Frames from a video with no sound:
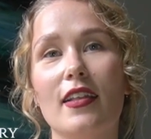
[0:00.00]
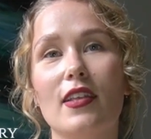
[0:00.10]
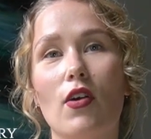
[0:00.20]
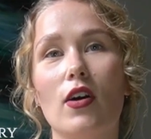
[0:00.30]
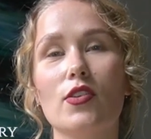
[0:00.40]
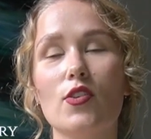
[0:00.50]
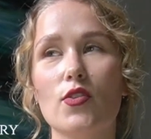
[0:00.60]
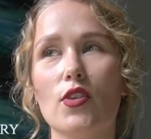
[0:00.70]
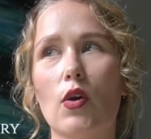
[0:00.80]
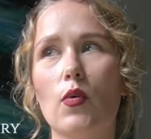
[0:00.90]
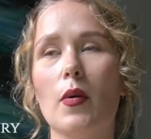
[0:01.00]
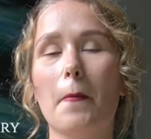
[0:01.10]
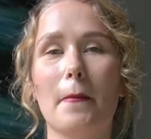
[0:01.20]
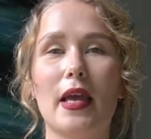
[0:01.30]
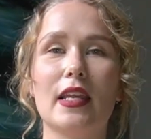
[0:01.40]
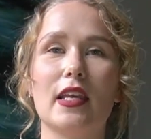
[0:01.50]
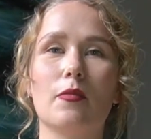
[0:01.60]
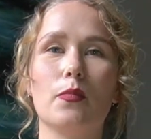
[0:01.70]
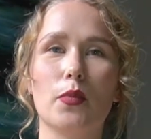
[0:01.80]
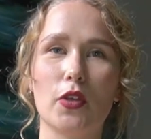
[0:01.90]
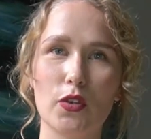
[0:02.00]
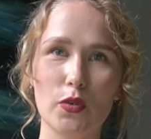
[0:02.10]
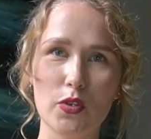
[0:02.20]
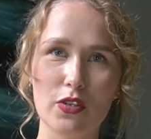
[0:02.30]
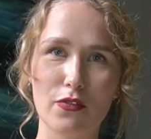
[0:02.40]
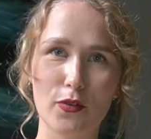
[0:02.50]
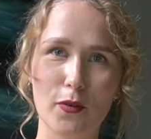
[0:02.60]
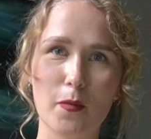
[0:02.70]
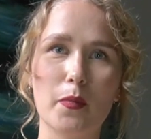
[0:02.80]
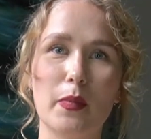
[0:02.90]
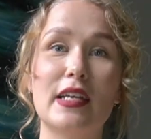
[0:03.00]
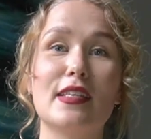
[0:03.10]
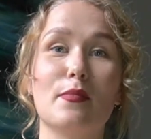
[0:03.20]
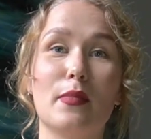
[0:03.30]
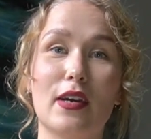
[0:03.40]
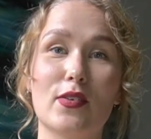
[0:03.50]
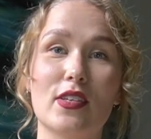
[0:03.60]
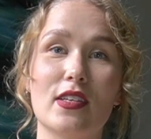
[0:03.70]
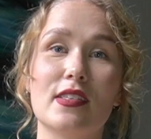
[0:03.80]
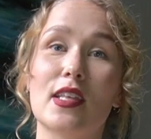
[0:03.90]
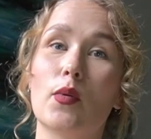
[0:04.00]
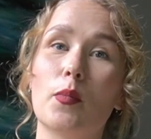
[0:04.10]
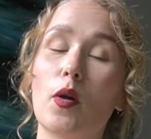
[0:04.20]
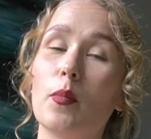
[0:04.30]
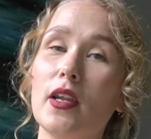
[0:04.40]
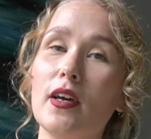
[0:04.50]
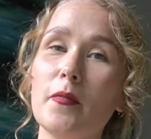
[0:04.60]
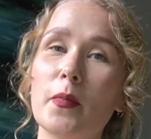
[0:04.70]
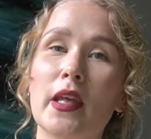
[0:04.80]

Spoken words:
There are so many beautiful peasant blouses that were popular